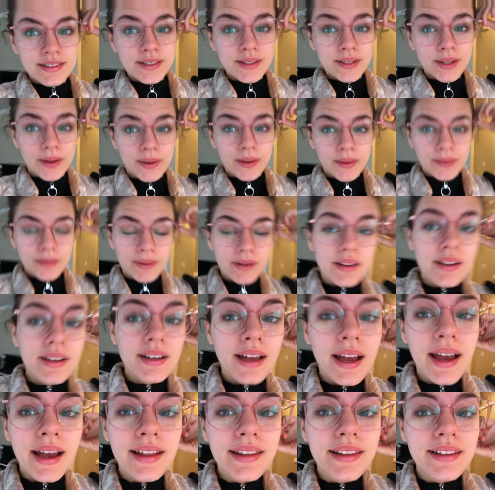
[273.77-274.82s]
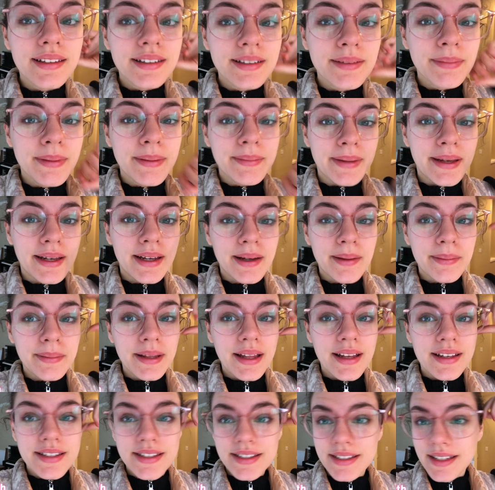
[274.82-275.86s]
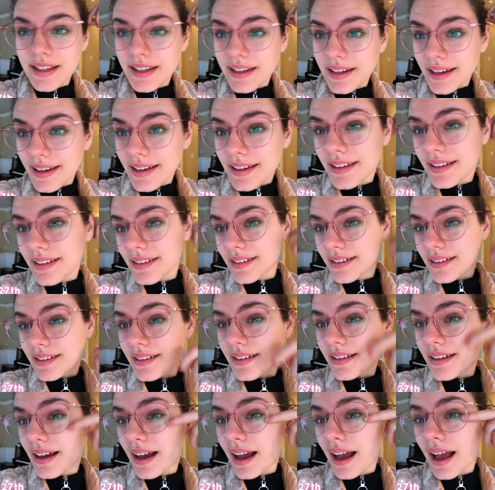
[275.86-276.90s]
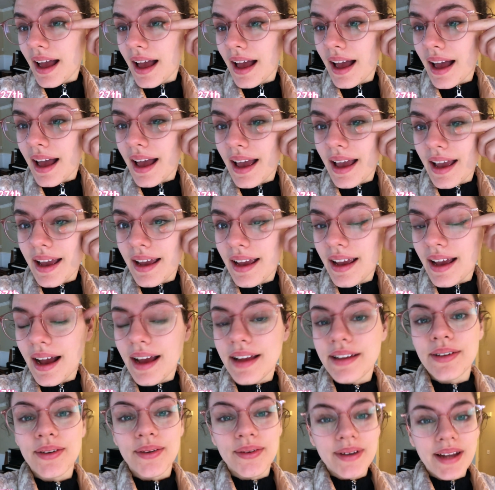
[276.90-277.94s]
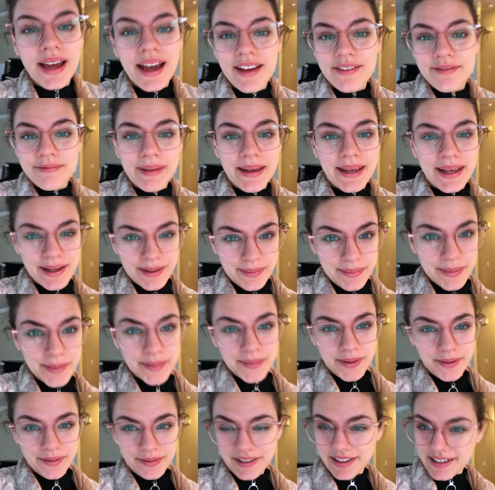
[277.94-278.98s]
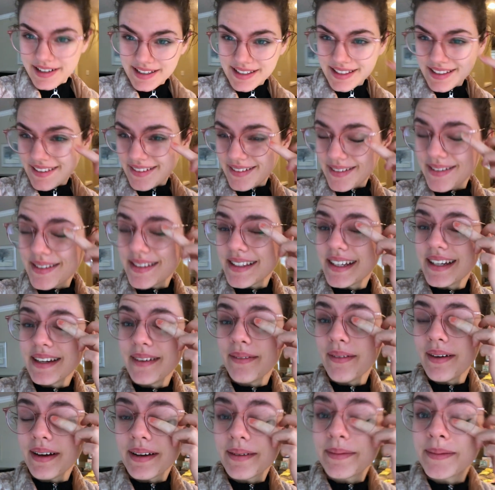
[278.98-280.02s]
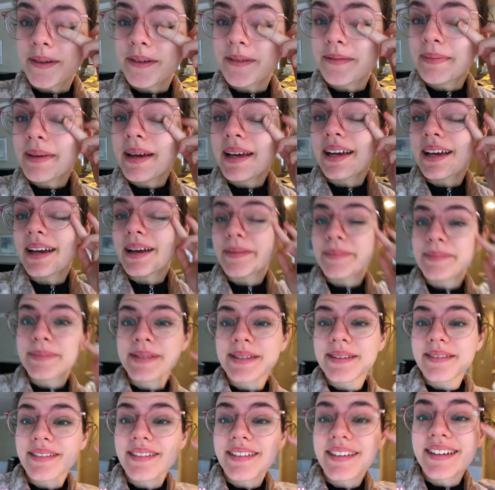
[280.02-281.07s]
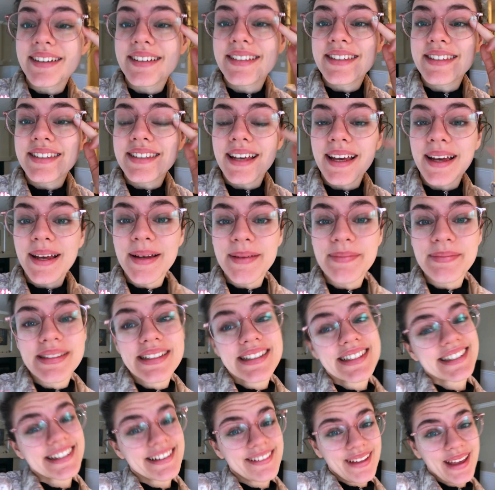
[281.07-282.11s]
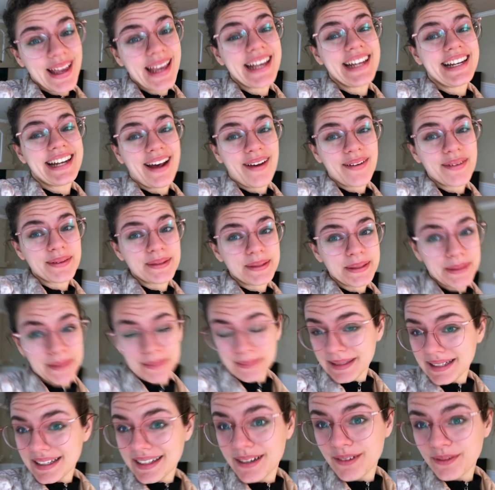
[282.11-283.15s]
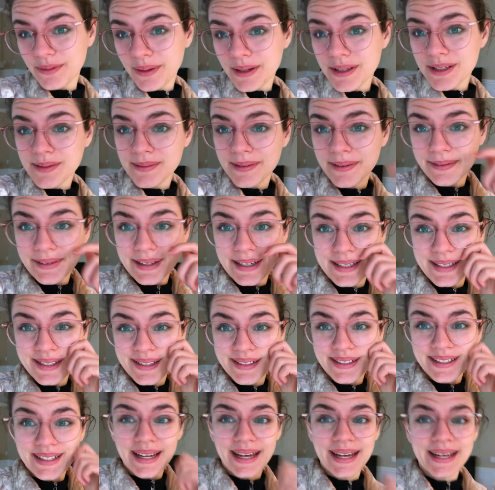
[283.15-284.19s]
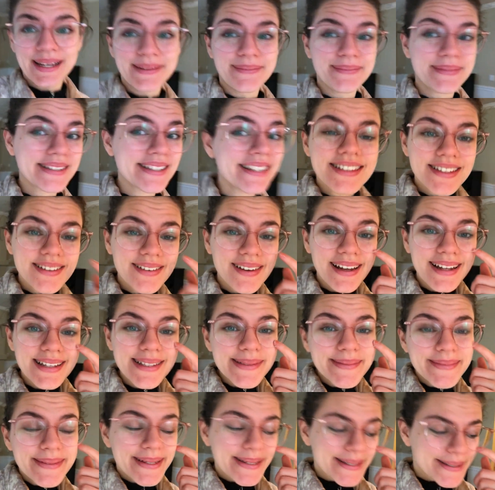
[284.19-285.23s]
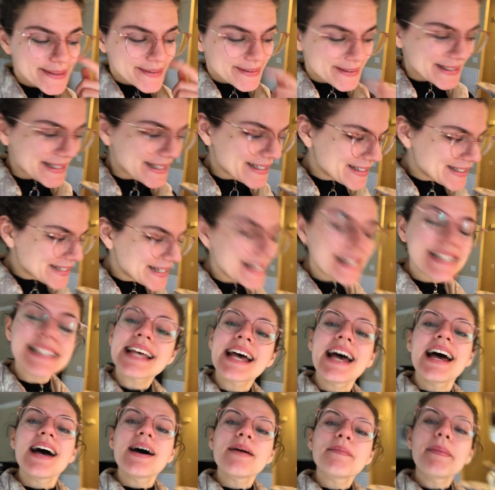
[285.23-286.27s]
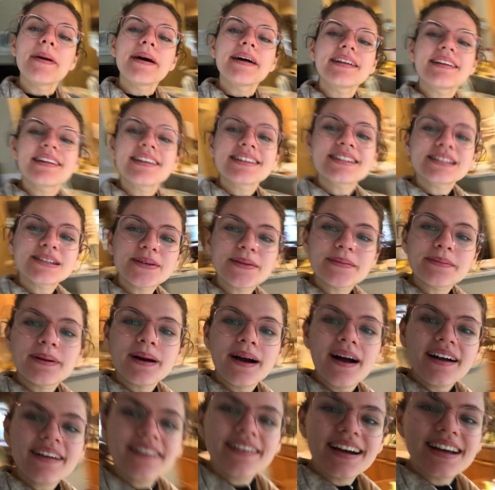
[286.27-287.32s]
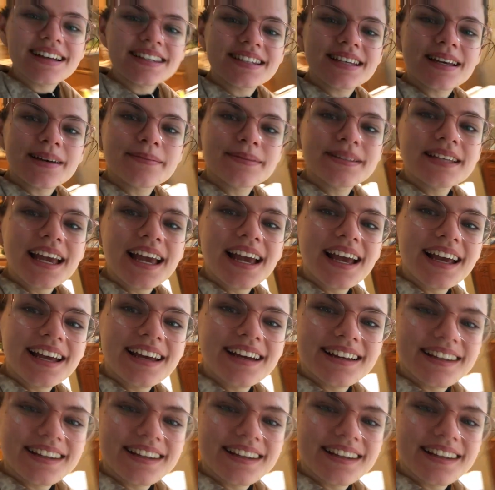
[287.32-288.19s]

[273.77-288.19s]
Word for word: So Kyla did my makeup last night, and I, I don't have makeup remover because I don't use any waterproof makeup, so there's um, it's still hanging out a little bit. I've washed my face three times, so I've got some nice rosy cheeks. But let's do a progress update.